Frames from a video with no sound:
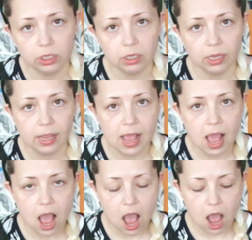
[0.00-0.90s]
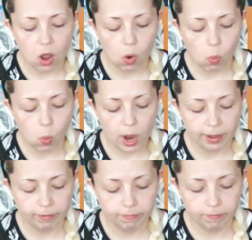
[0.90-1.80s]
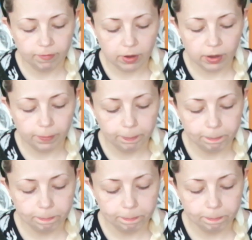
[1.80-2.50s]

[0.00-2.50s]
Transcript: it with a